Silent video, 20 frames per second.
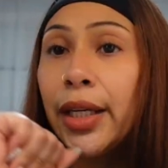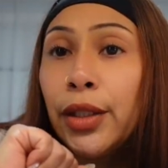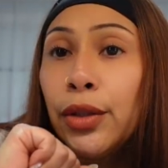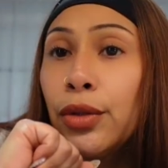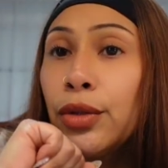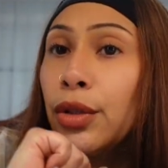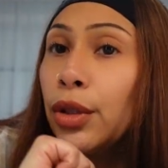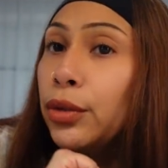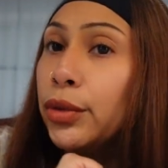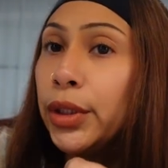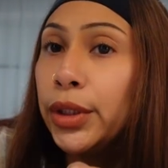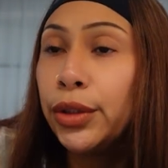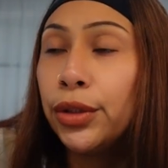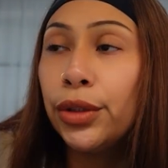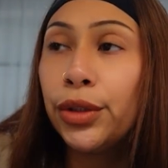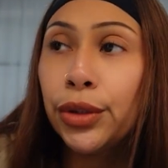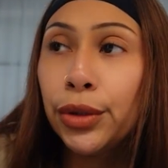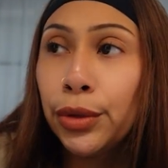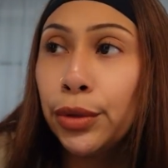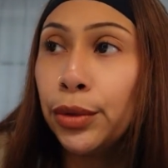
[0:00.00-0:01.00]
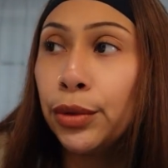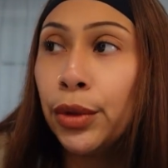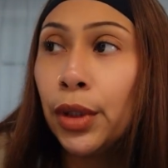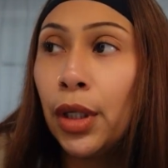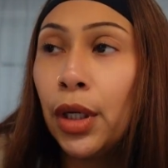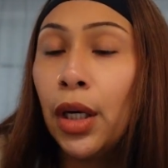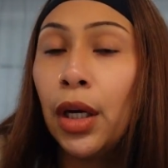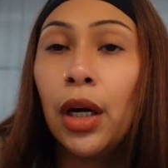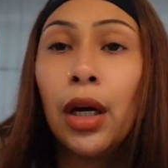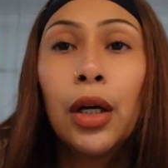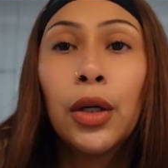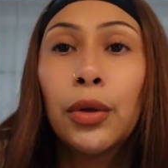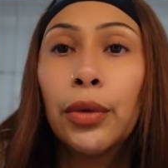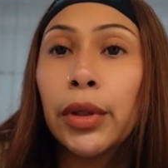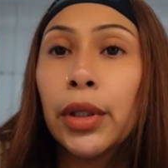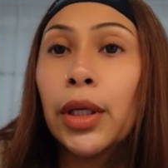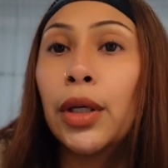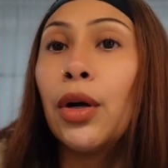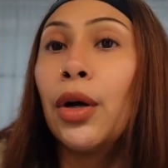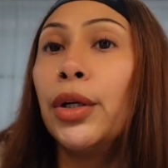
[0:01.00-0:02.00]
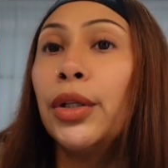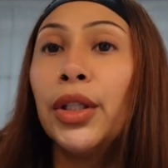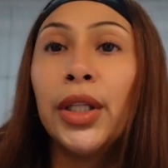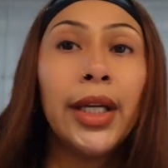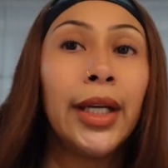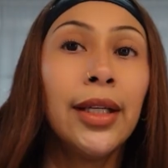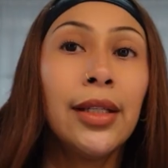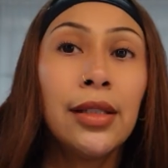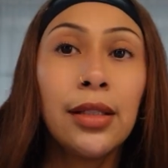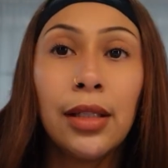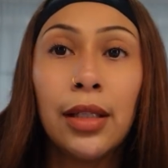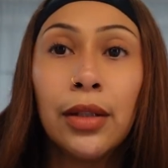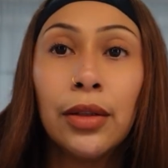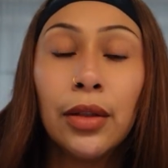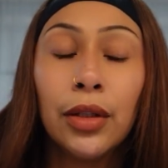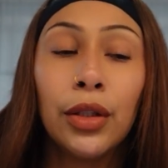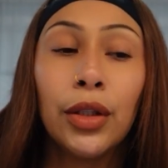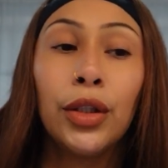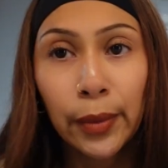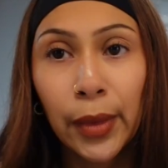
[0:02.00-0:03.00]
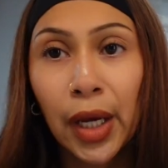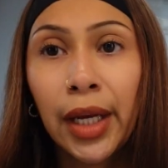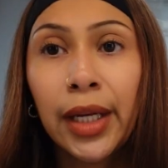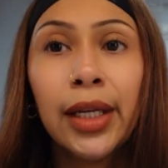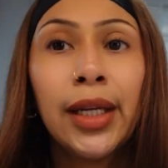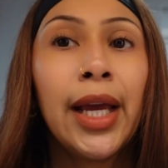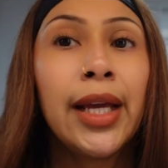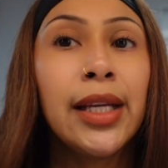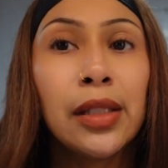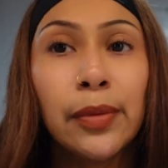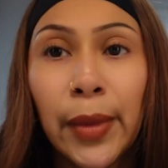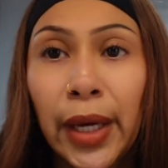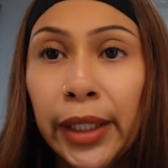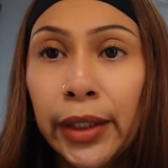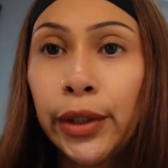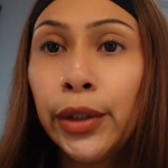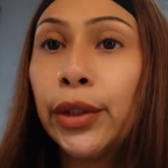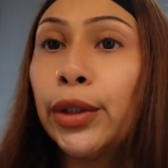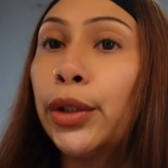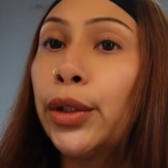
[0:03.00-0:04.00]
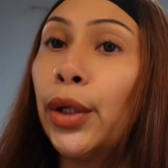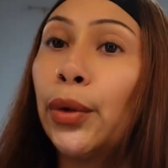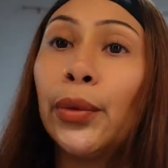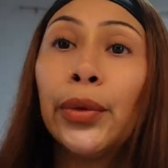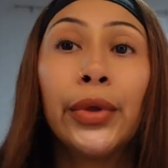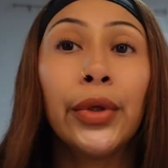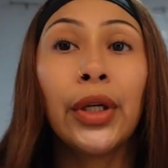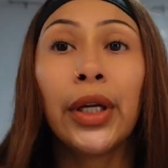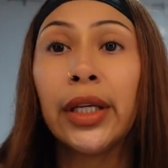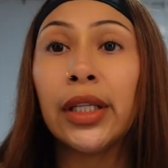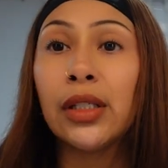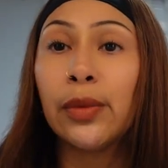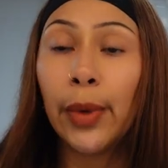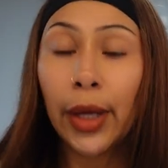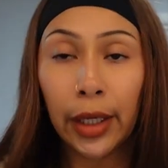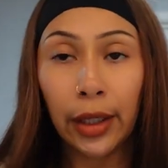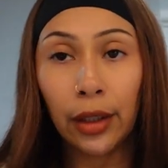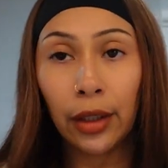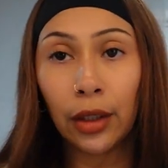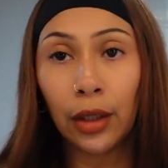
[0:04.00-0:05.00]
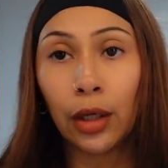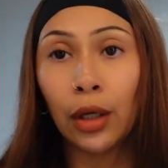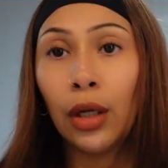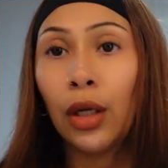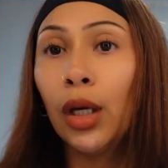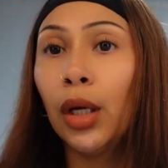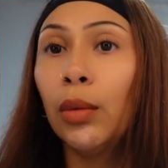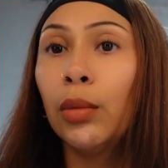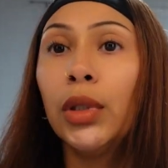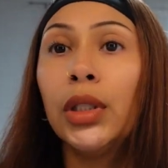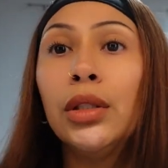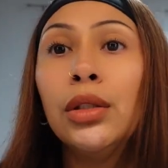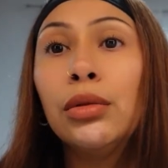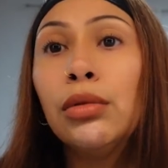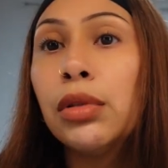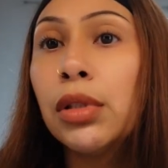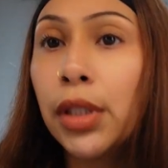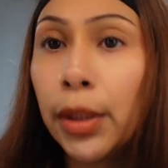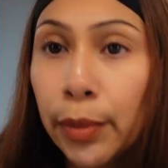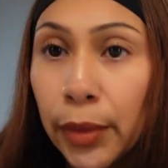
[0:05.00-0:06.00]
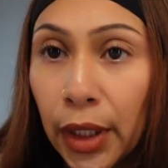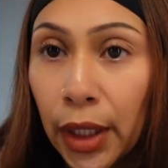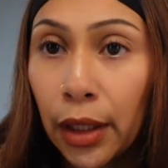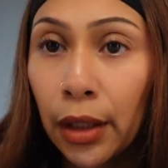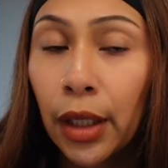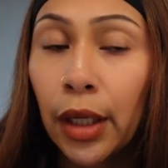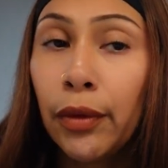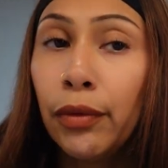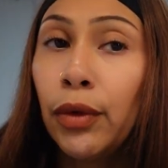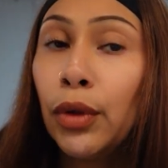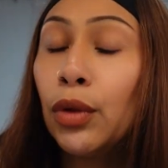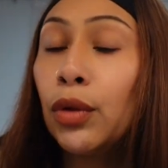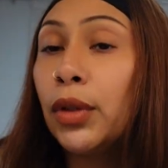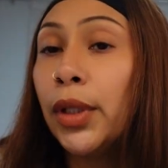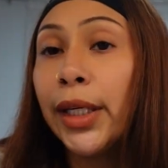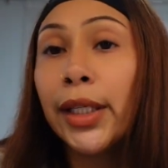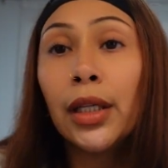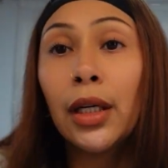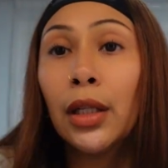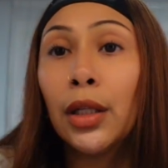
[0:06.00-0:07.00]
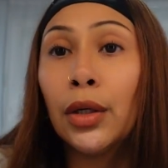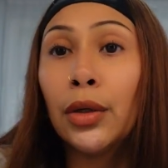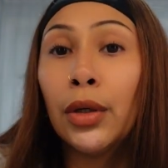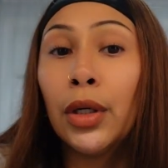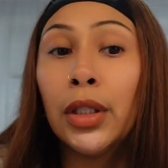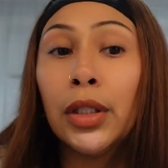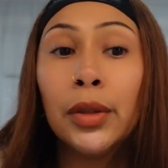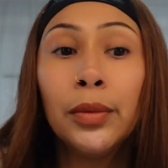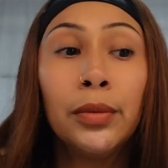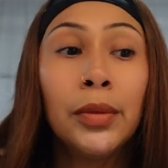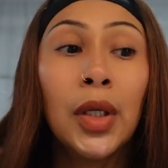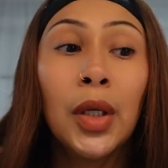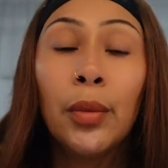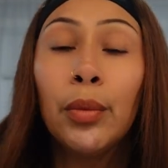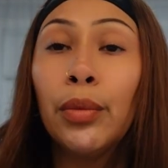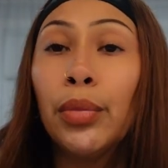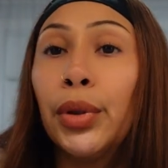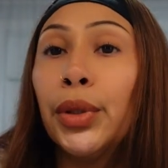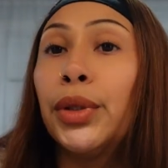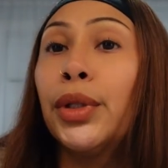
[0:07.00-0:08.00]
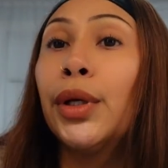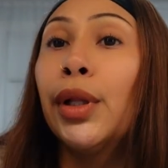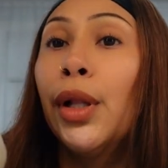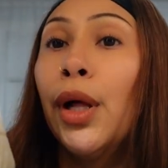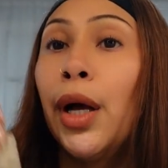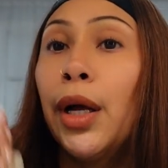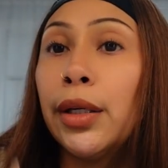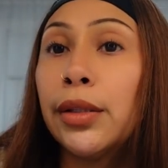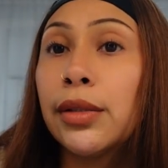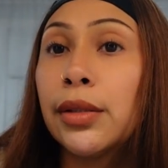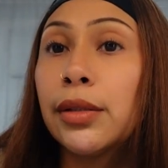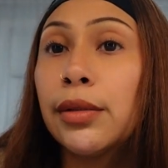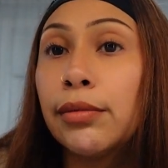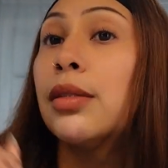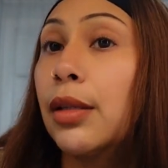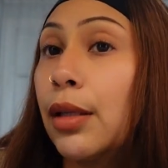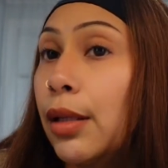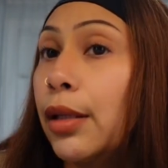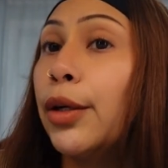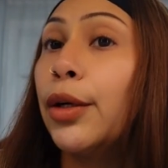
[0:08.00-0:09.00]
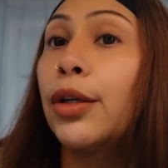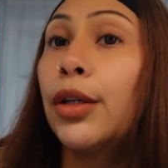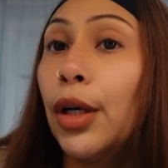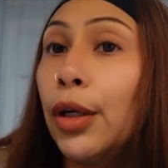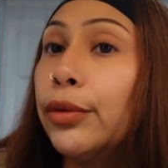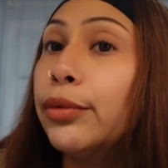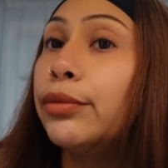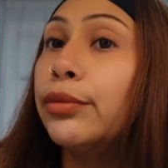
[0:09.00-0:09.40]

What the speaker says: you don't need to do acrylic on your hands either. A nice manicure to go with your nice pedicure, but do something. If you don't like color on them, put the gloss, the clear coat.